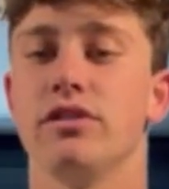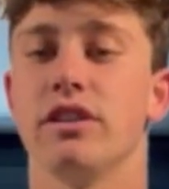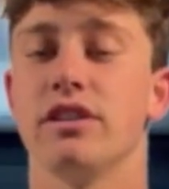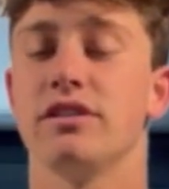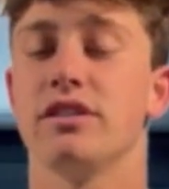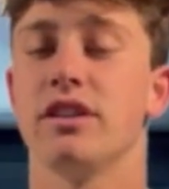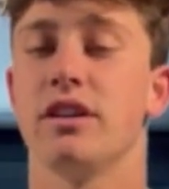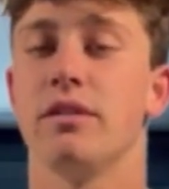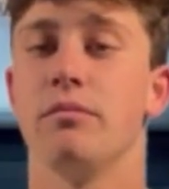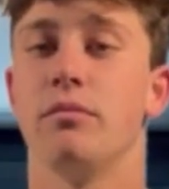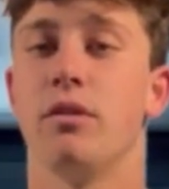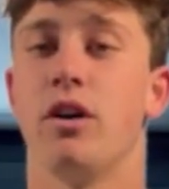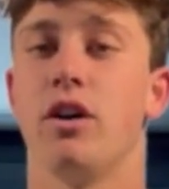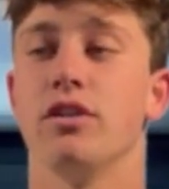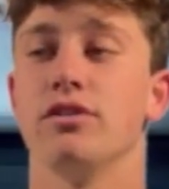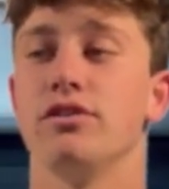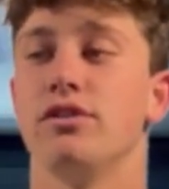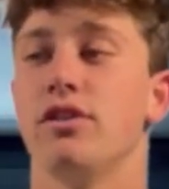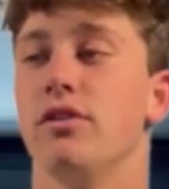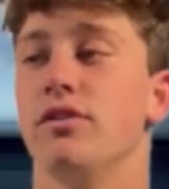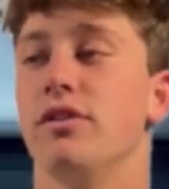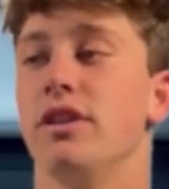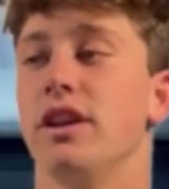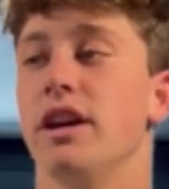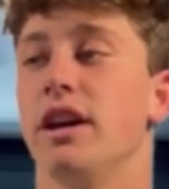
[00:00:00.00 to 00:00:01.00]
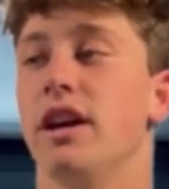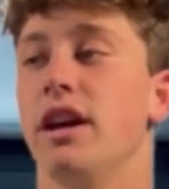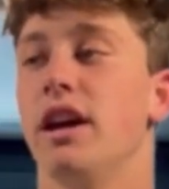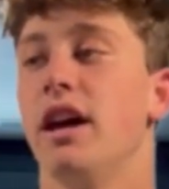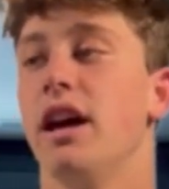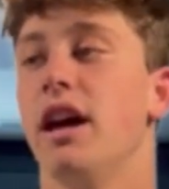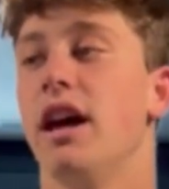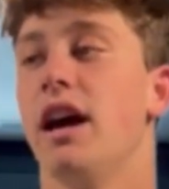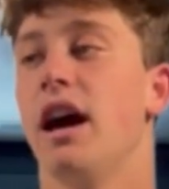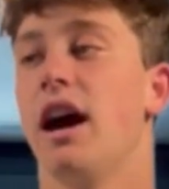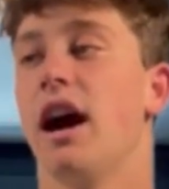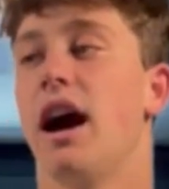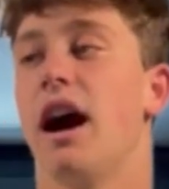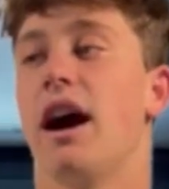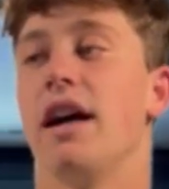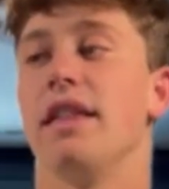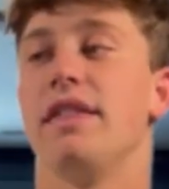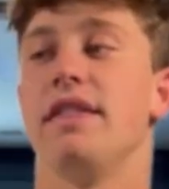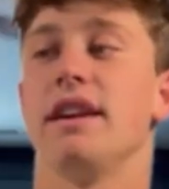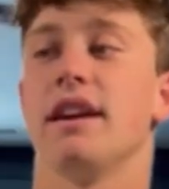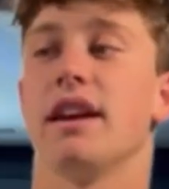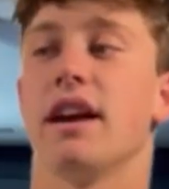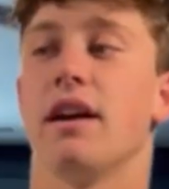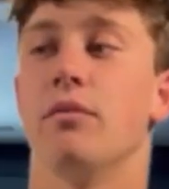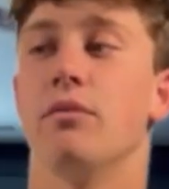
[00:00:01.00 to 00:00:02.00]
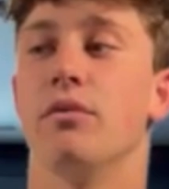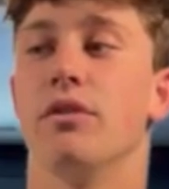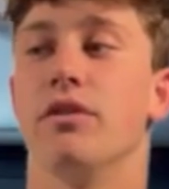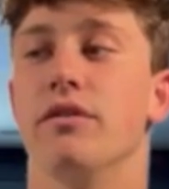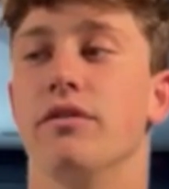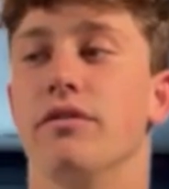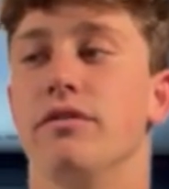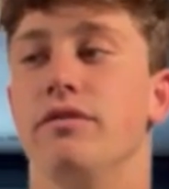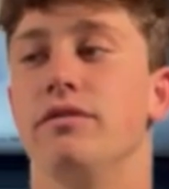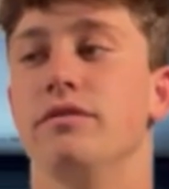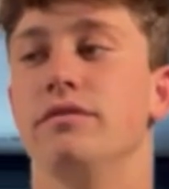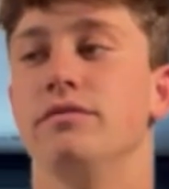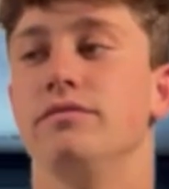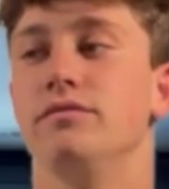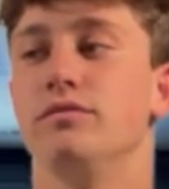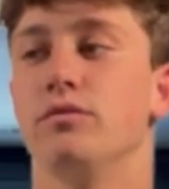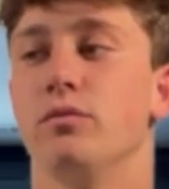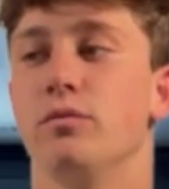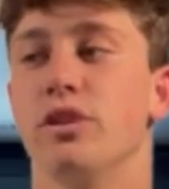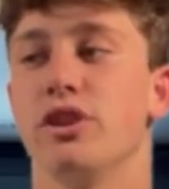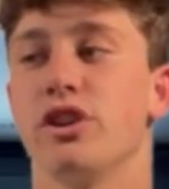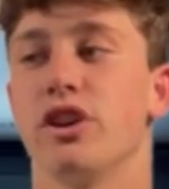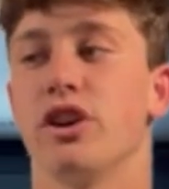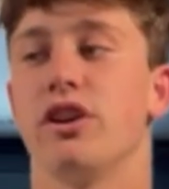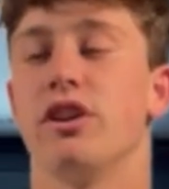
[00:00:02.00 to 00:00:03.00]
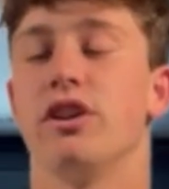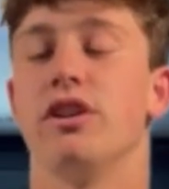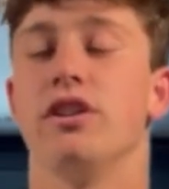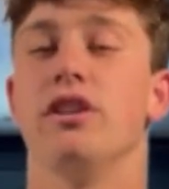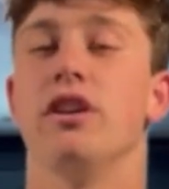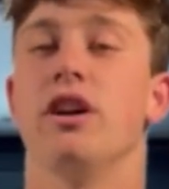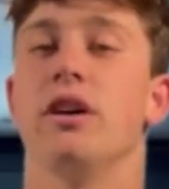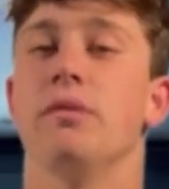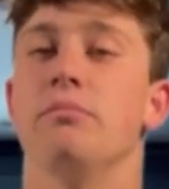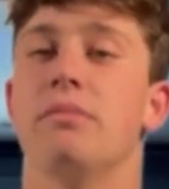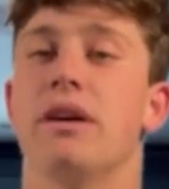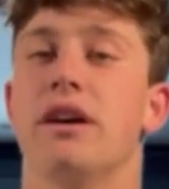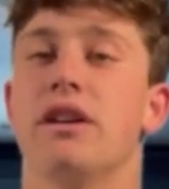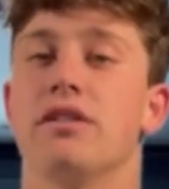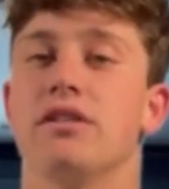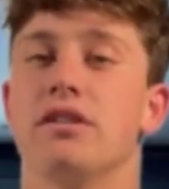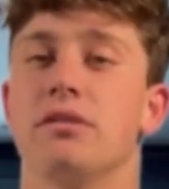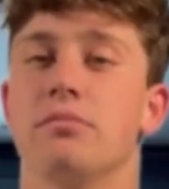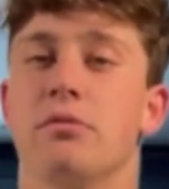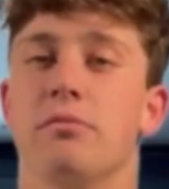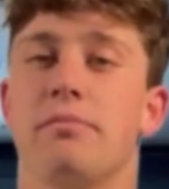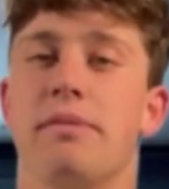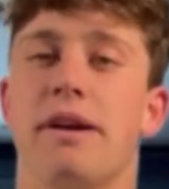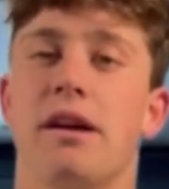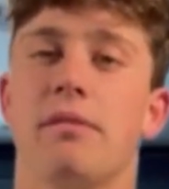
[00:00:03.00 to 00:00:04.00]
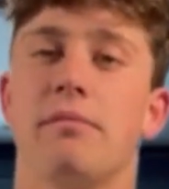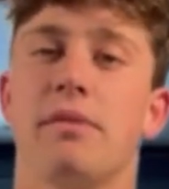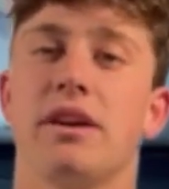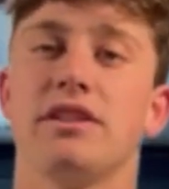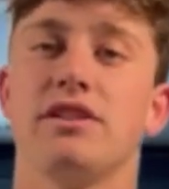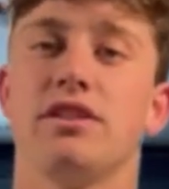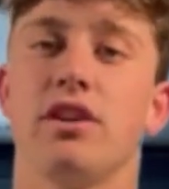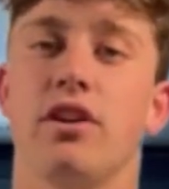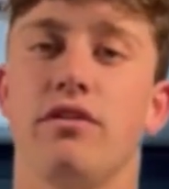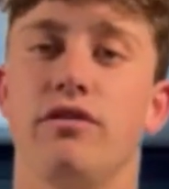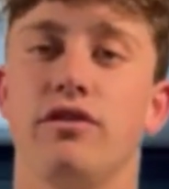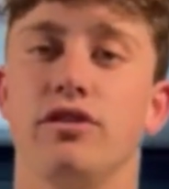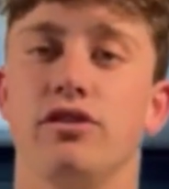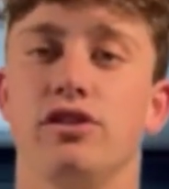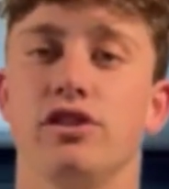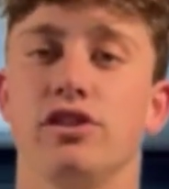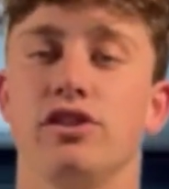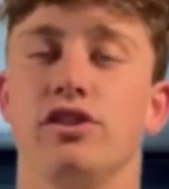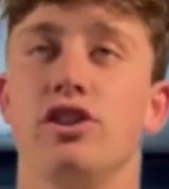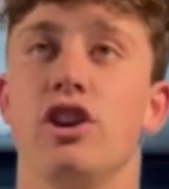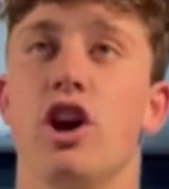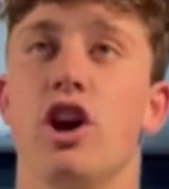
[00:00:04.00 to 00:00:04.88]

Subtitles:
That's something also that I think I would have wish I could have done better to prepare myself, is just